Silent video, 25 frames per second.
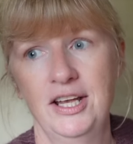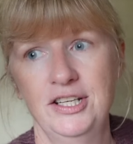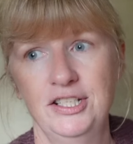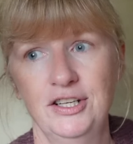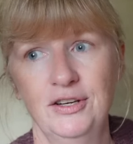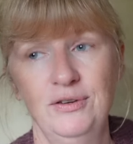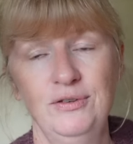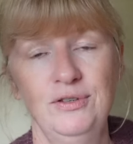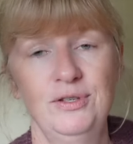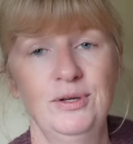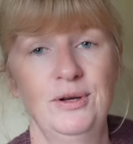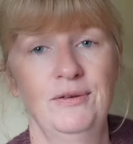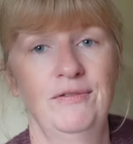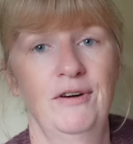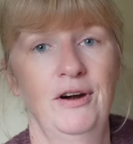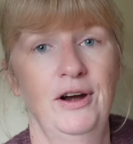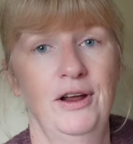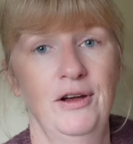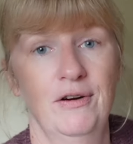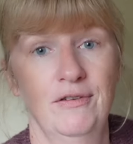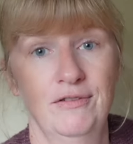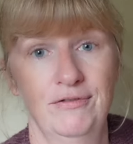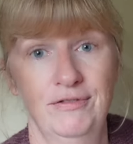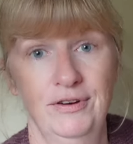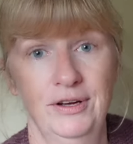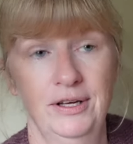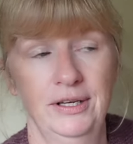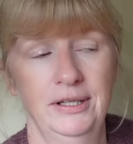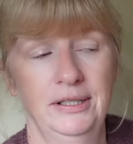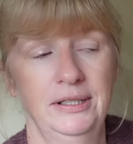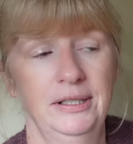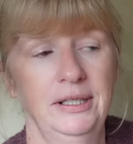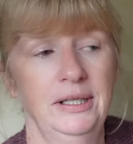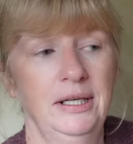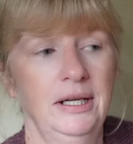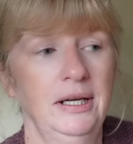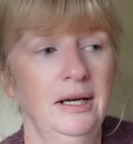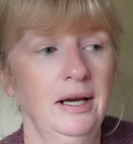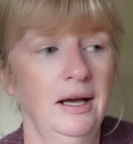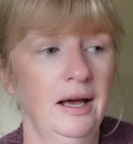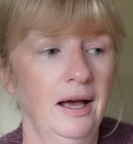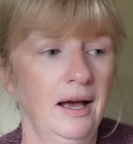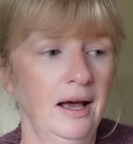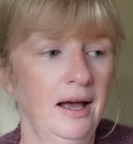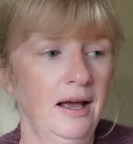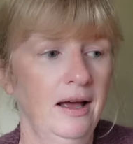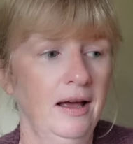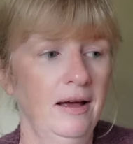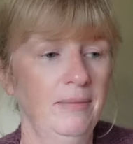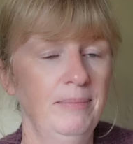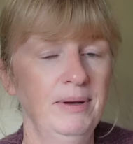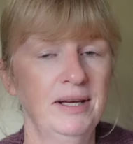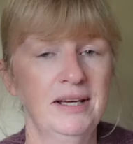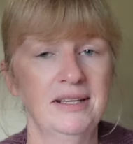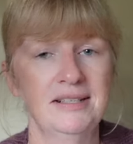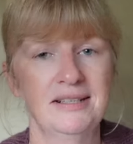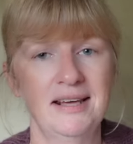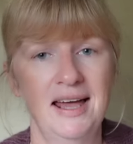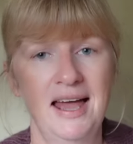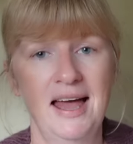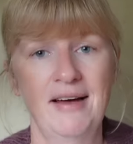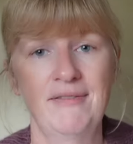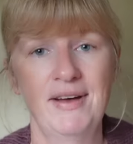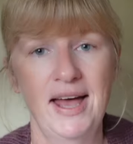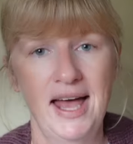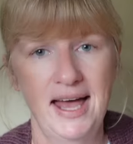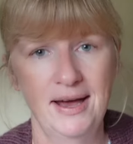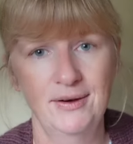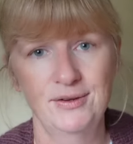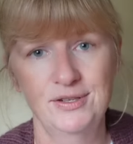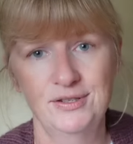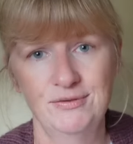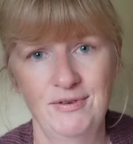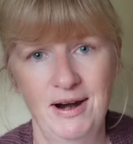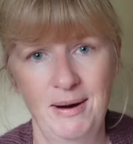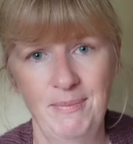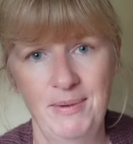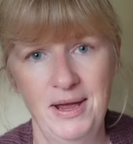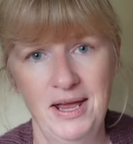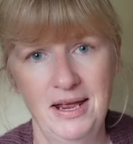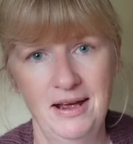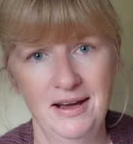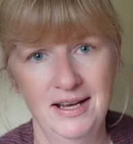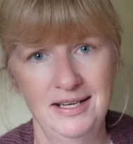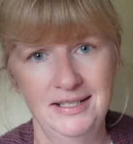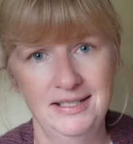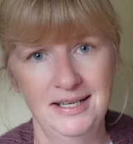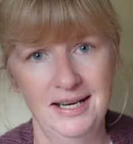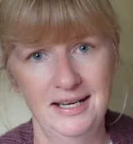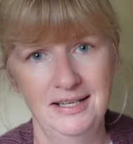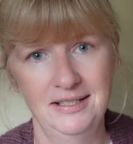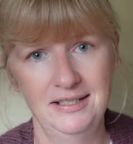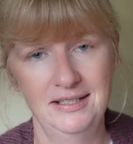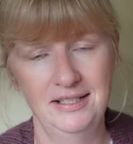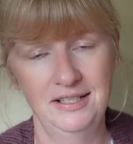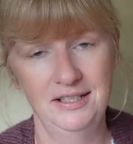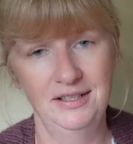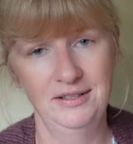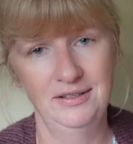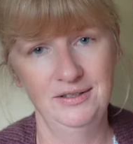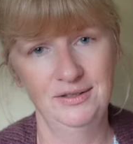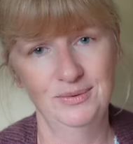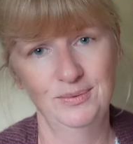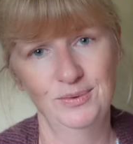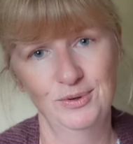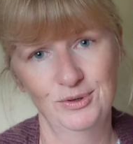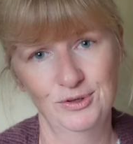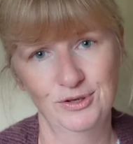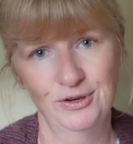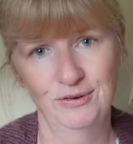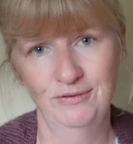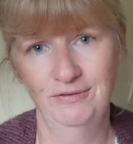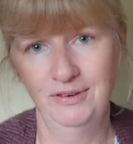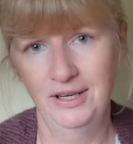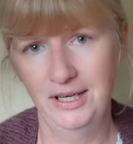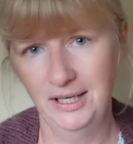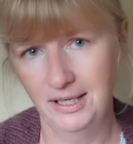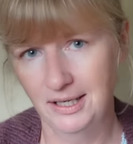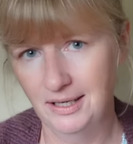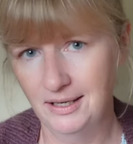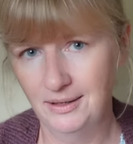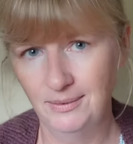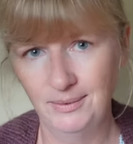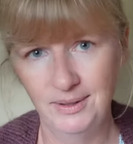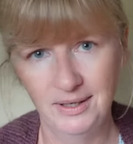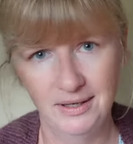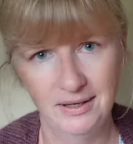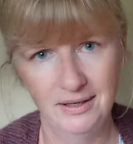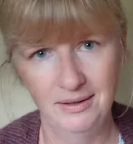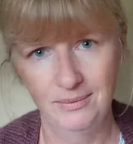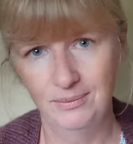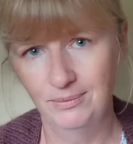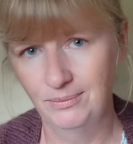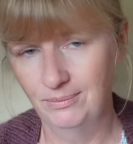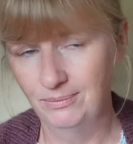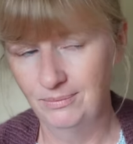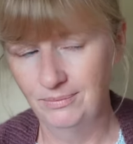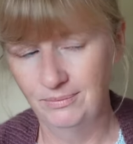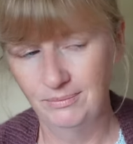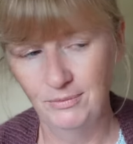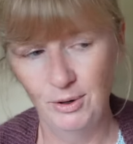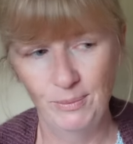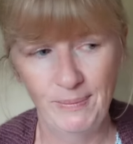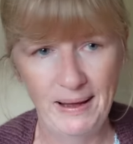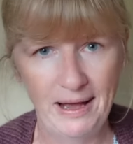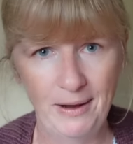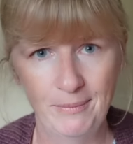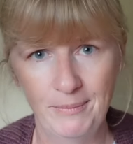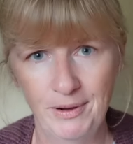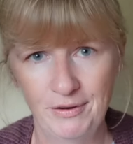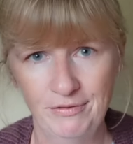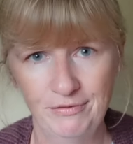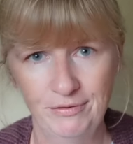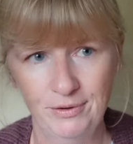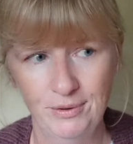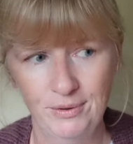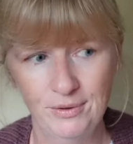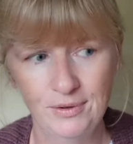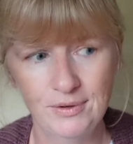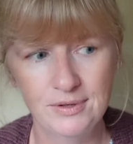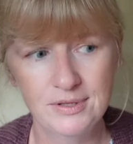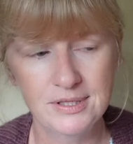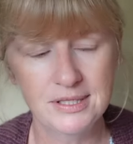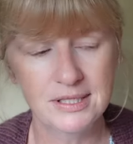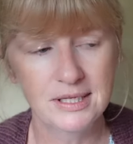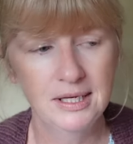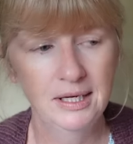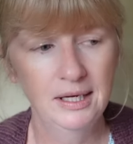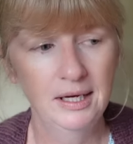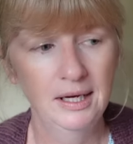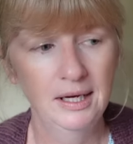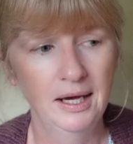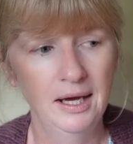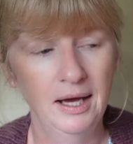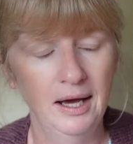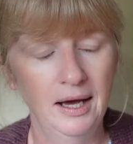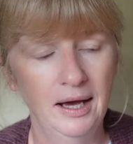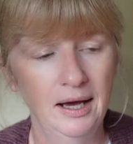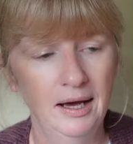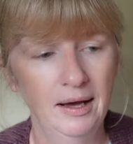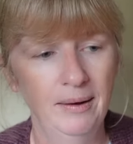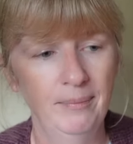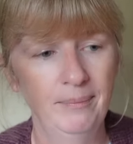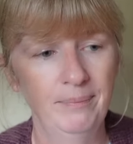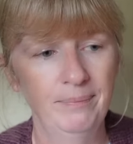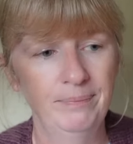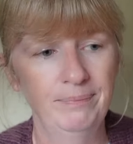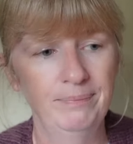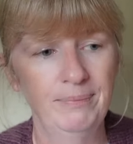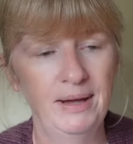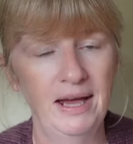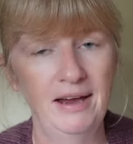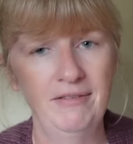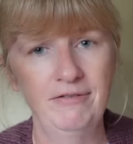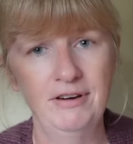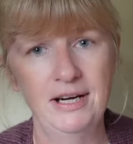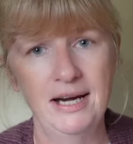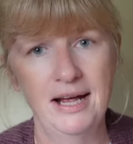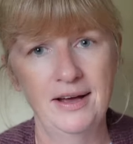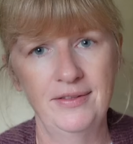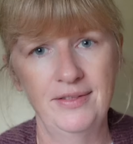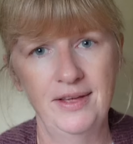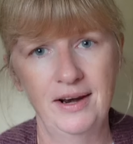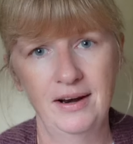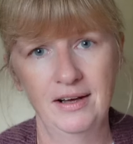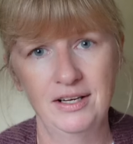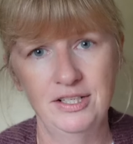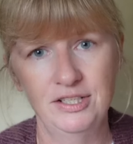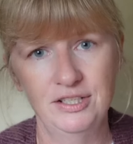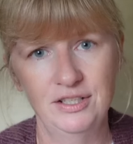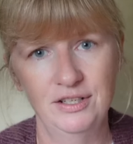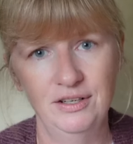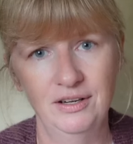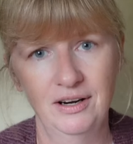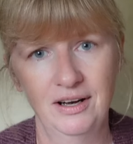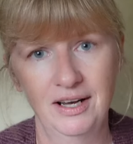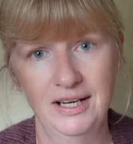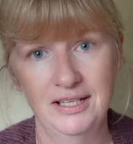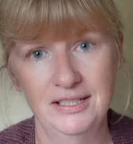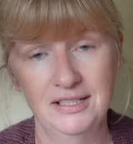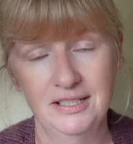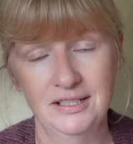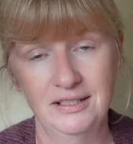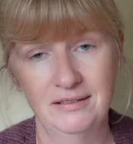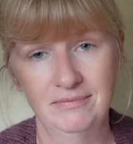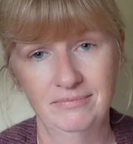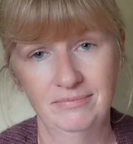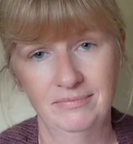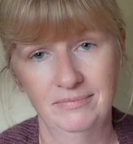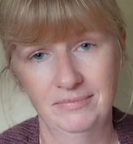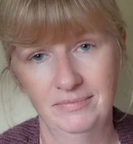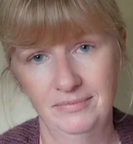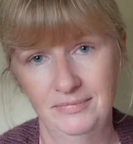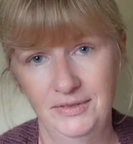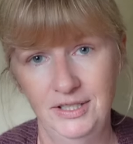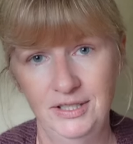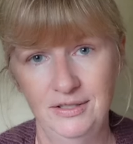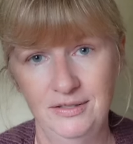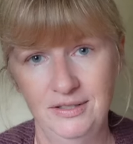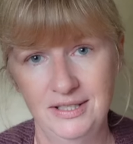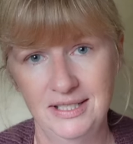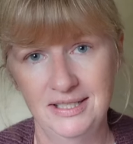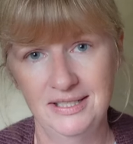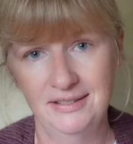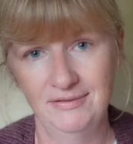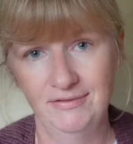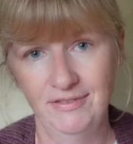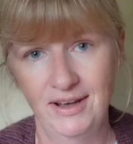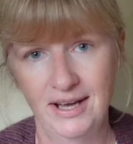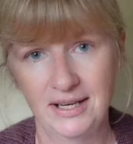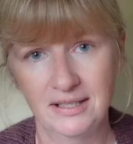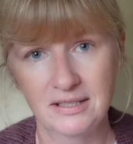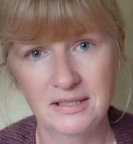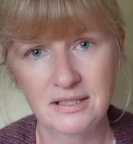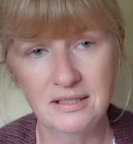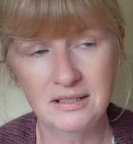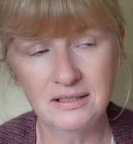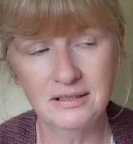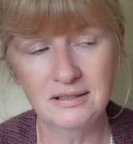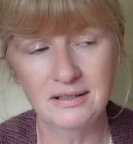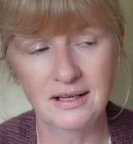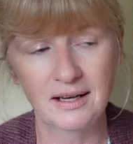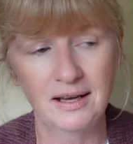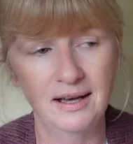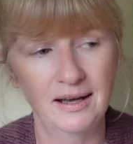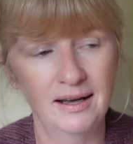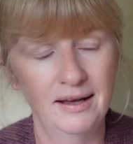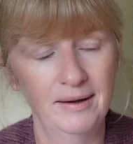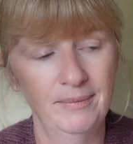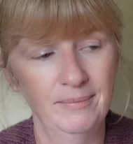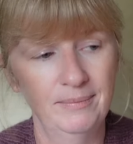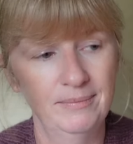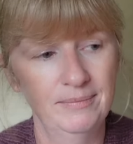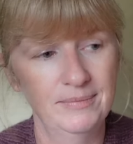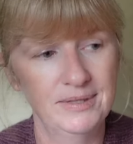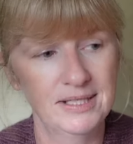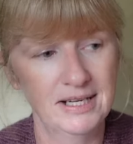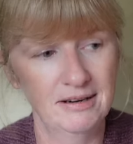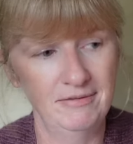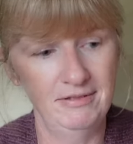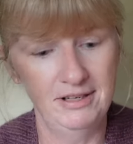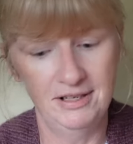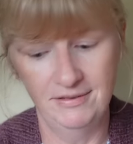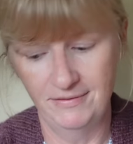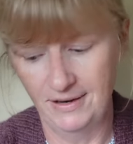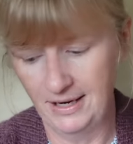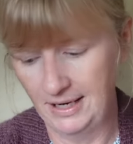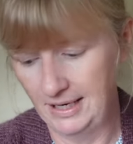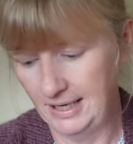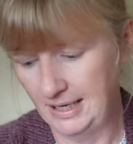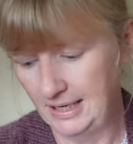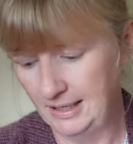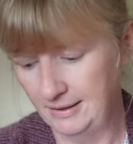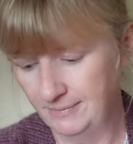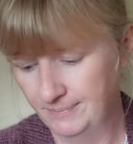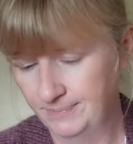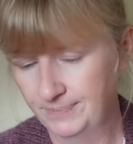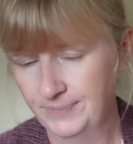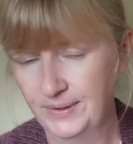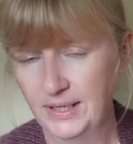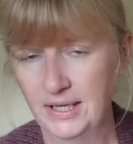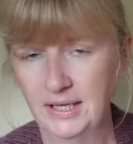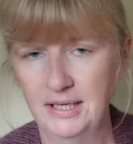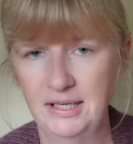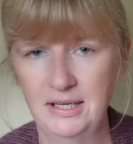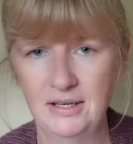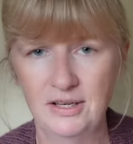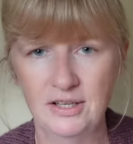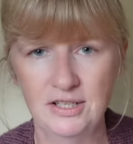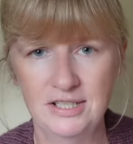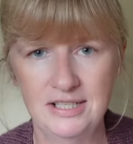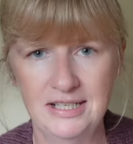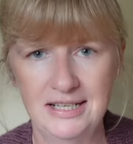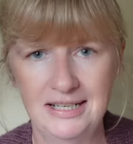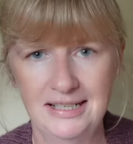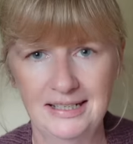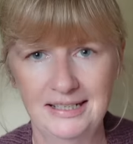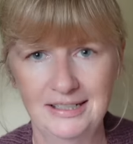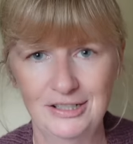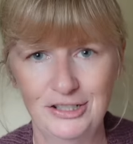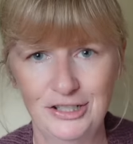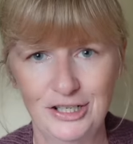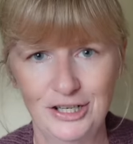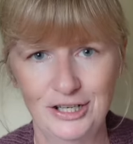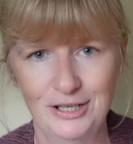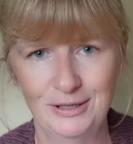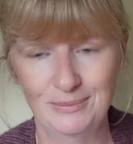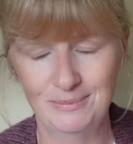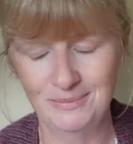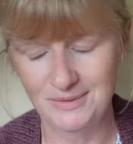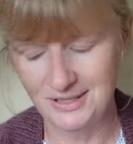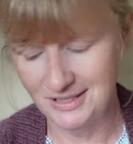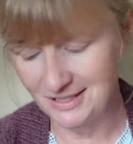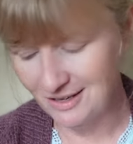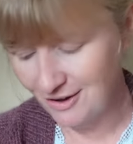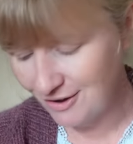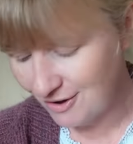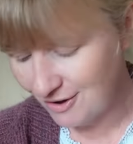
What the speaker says: I don't do it very often because I have a house rabbit. I tend to use water and vinegar when I mop out my floors, but every now and then I do like to use disinfectant to get rid of any nasty little germs.